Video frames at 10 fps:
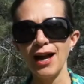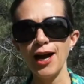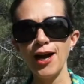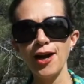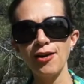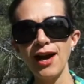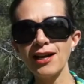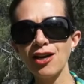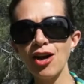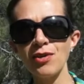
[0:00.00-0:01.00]

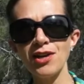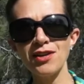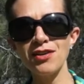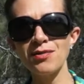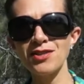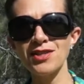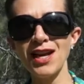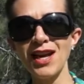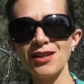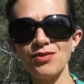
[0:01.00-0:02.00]
I come here because I
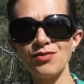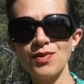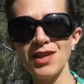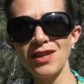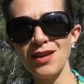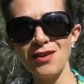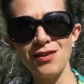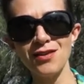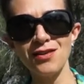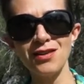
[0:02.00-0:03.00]
like to read
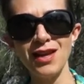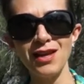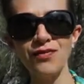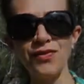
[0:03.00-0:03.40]
here. It